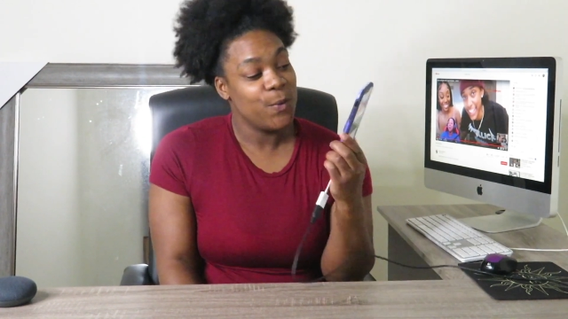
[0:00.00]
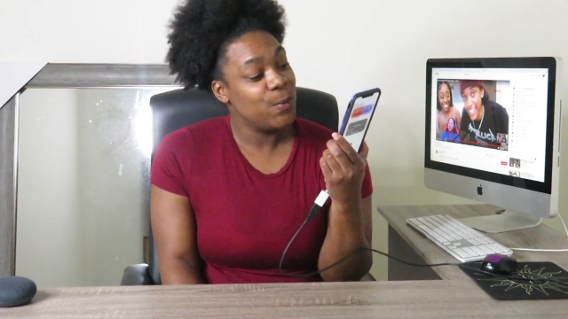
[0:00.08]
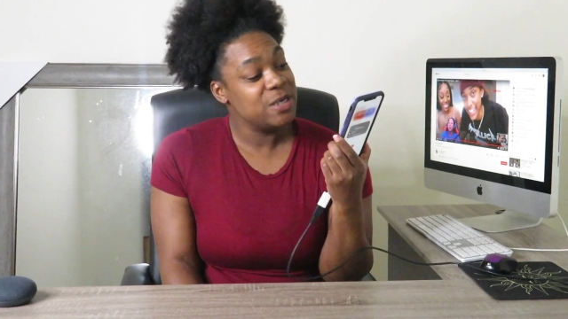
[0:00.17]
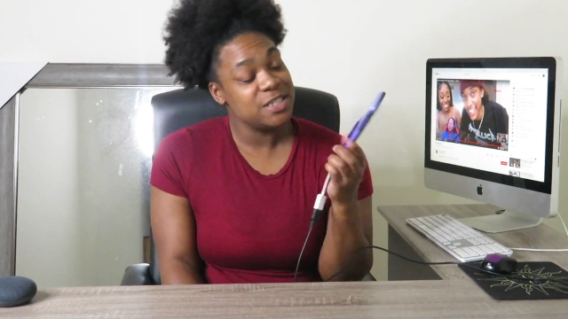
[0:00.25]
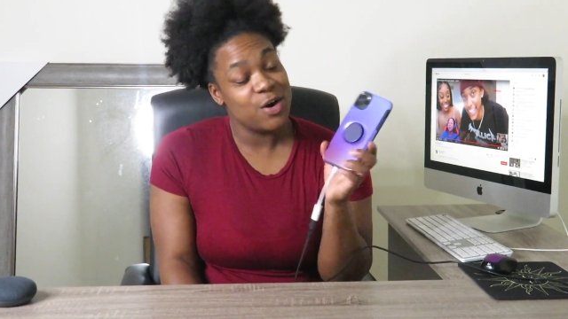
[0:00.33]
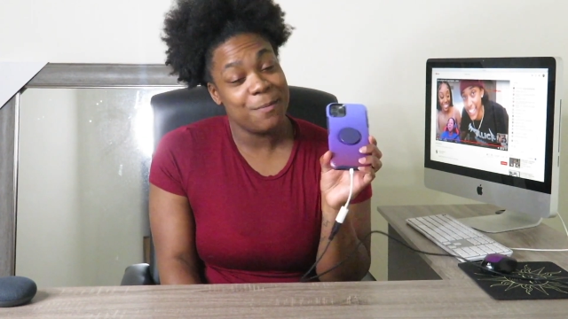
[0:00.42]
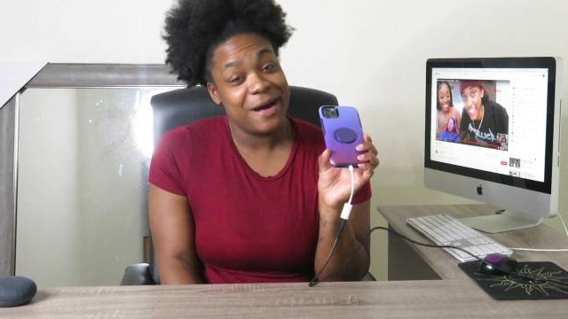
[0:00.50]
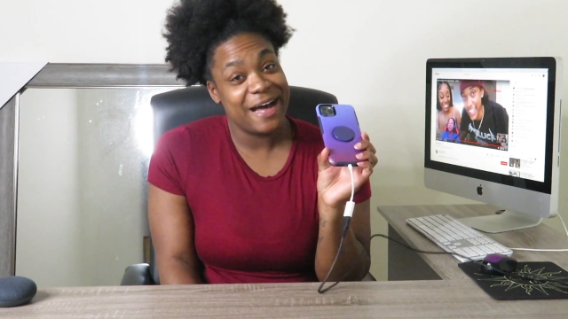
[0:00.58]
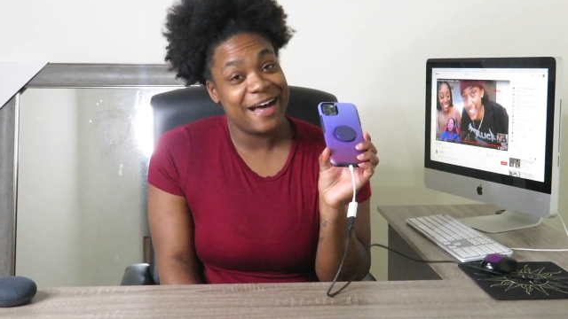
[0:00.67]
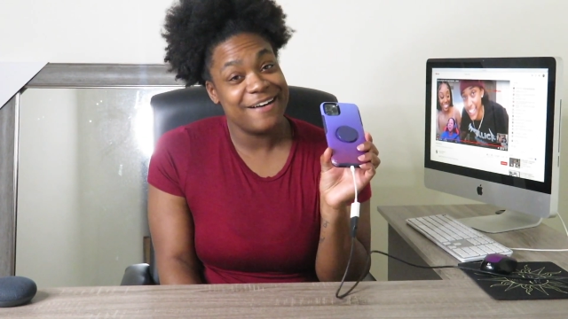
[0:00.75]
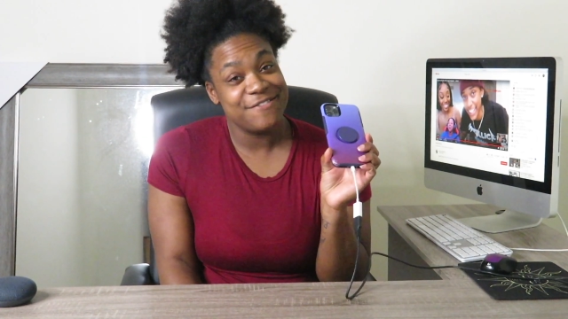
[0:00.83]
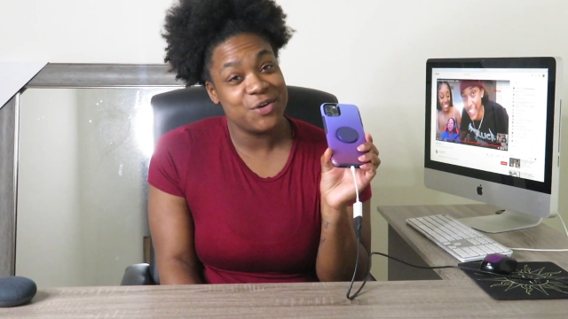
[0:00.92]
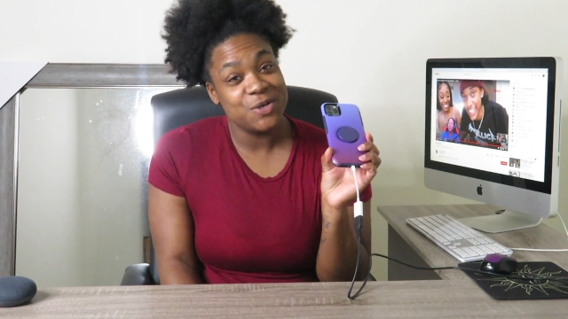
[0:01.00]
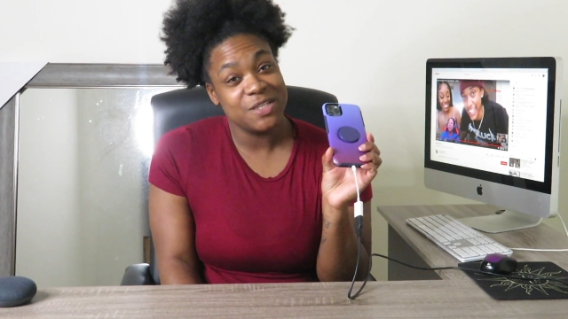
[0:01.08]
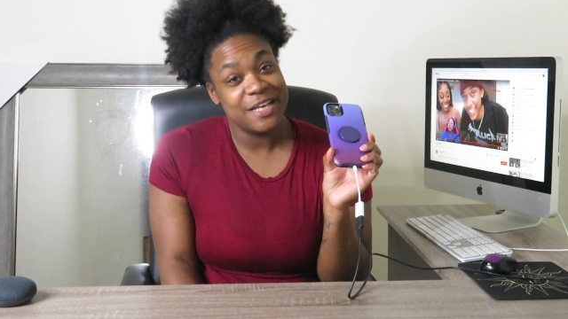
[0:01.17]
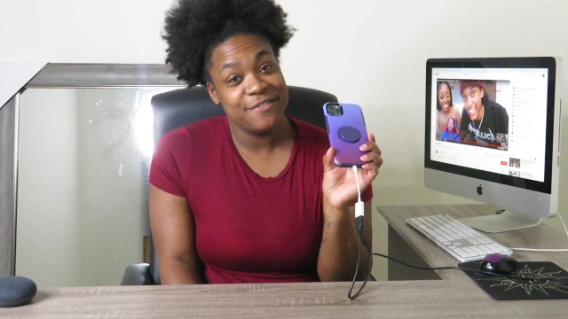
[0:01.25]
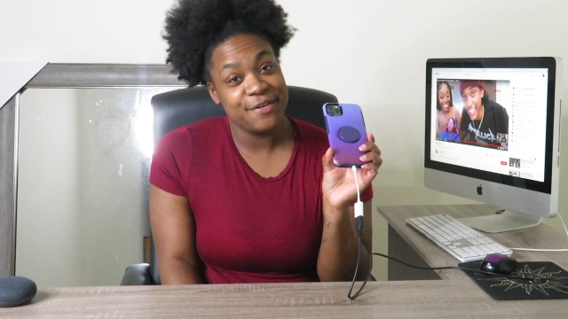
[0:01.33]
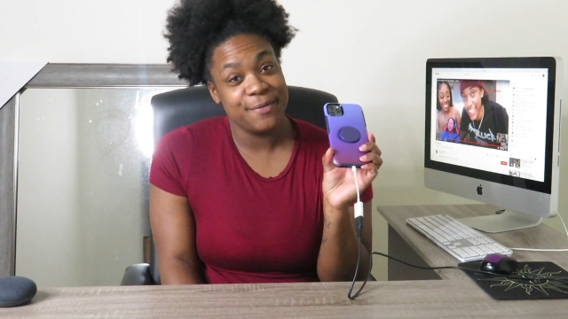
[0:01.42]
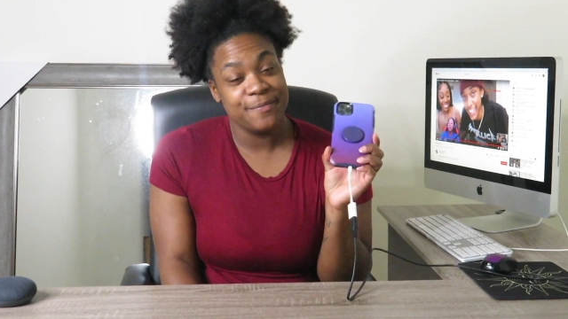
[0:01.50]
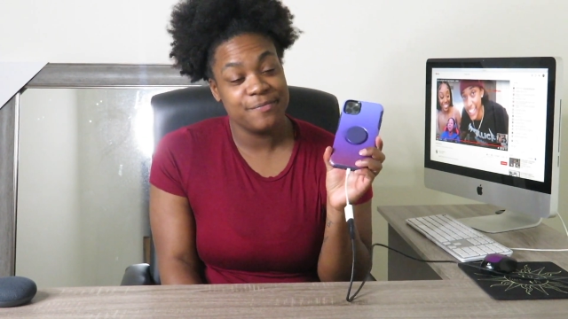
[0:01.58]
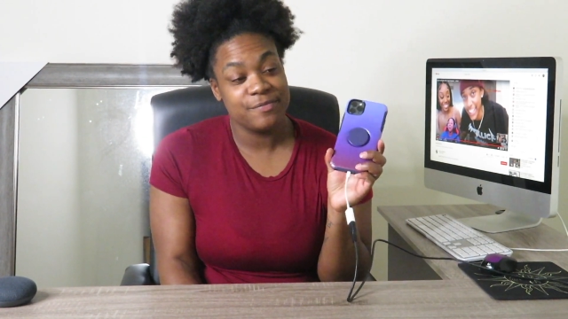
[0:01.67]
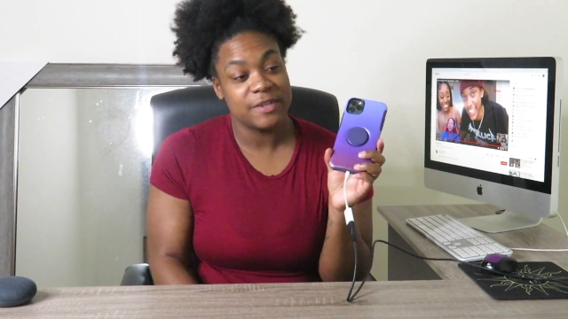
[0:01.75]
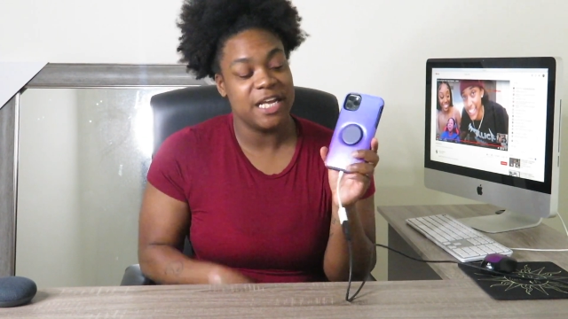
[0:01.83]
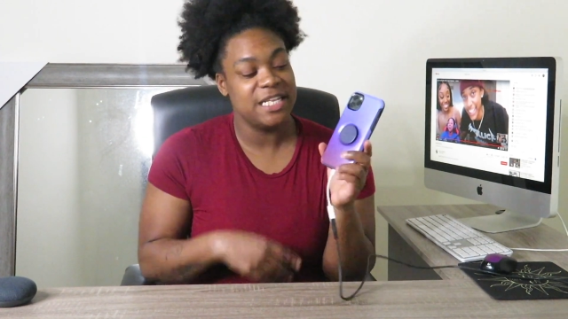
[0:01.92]
what's on my iPhone 11,
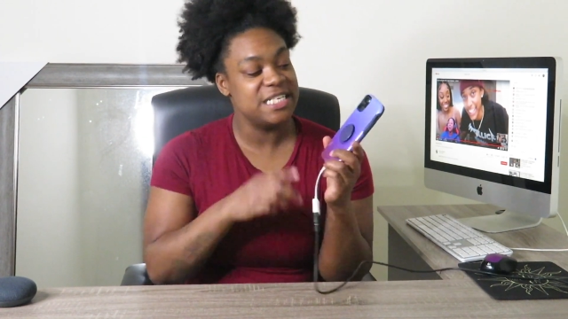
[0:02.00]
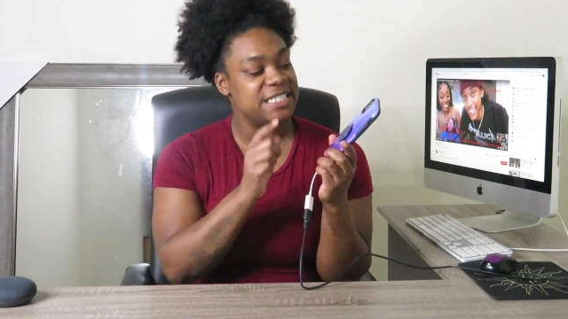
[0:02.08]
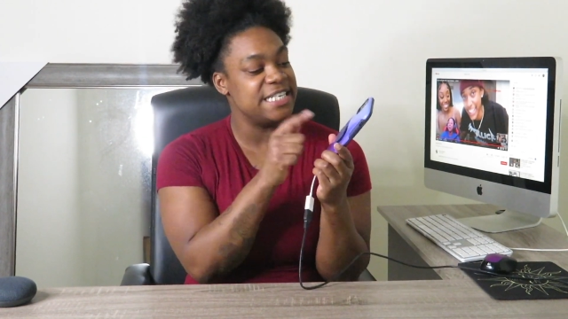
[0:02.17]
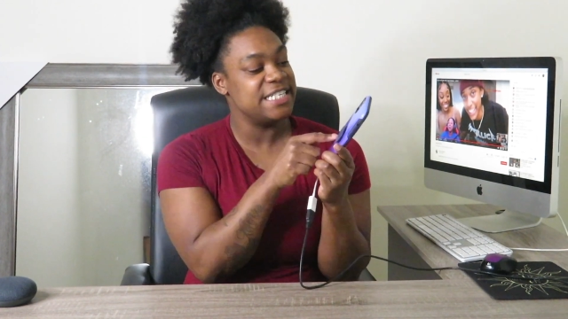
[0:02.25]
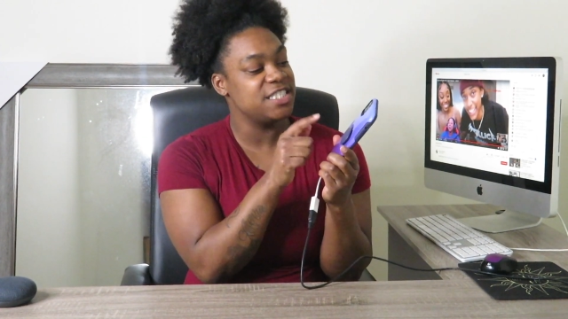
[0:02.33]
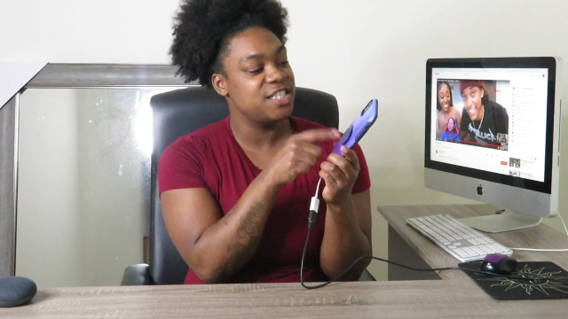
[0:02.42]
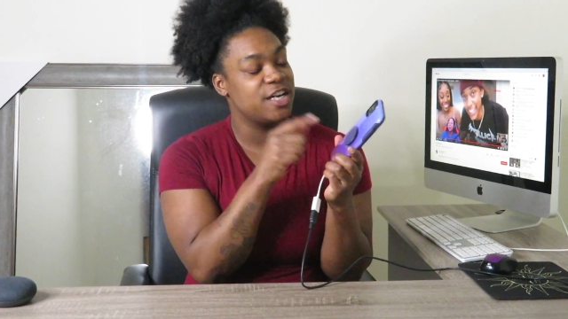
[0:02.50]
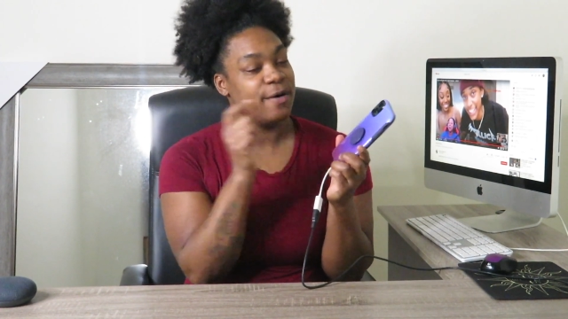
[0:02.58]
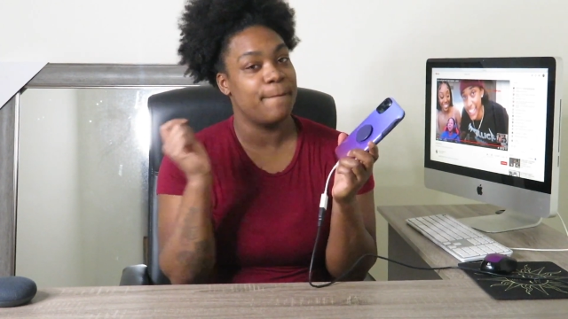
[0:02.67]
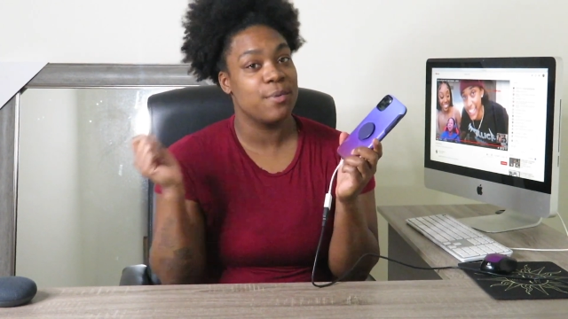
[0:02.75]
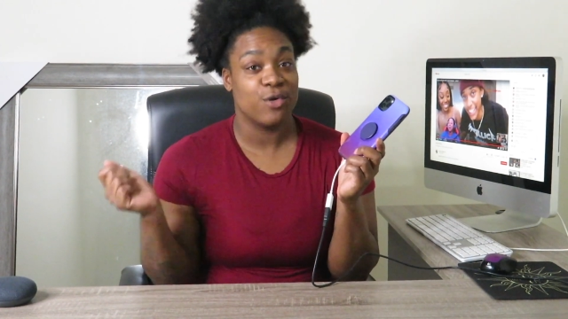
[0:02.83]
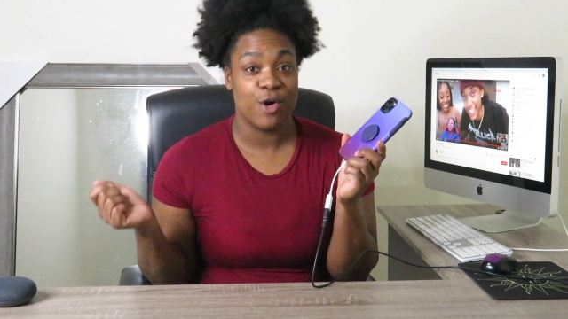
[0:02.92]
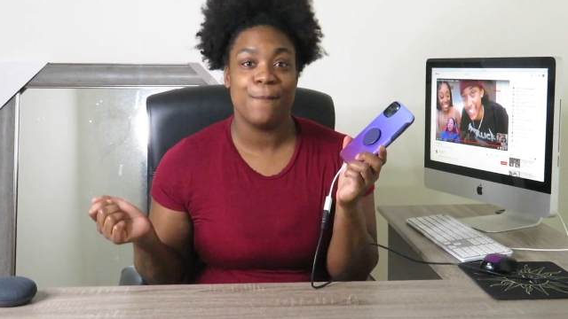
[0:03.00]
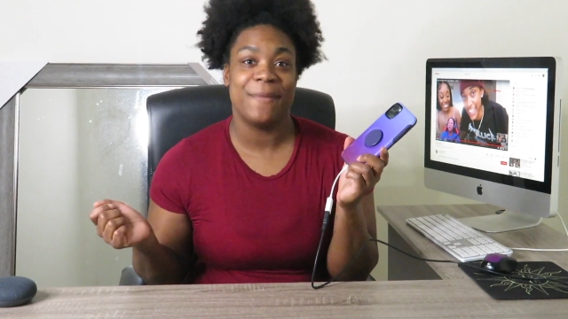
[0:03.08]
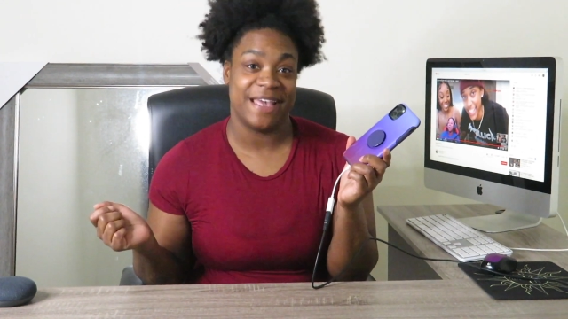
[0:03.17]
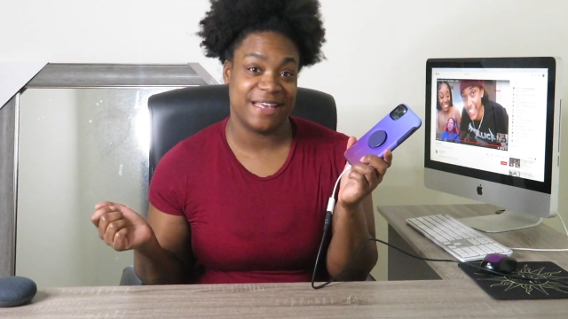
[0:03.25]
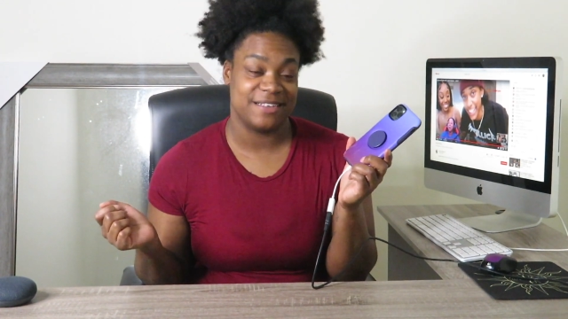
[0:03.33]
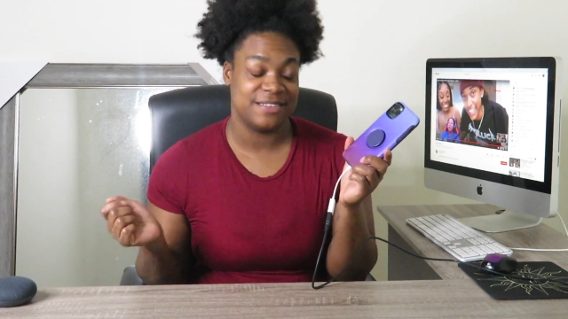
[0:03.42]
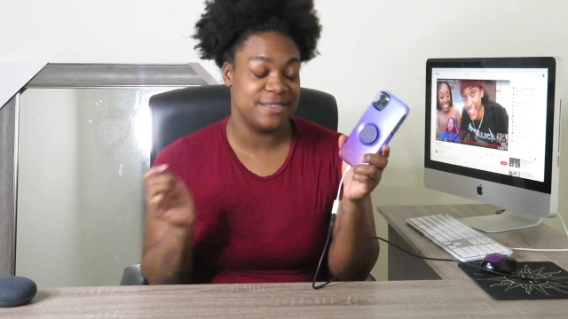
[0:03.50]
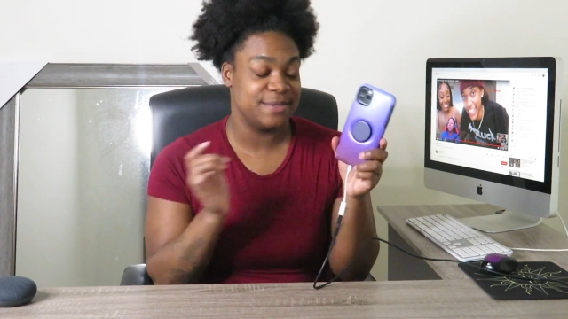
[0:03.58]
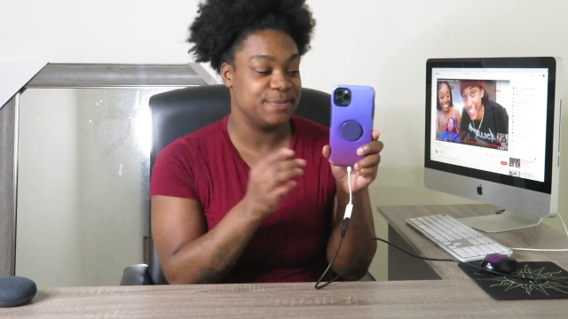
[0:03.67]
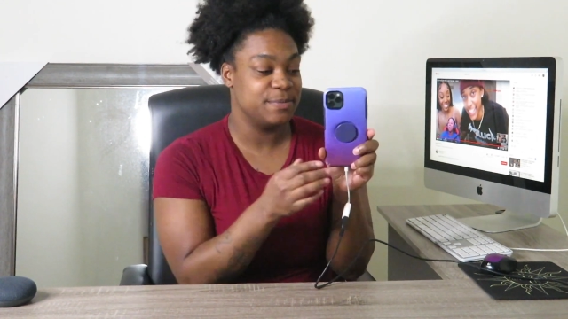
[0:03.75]
and this is the Pro Max.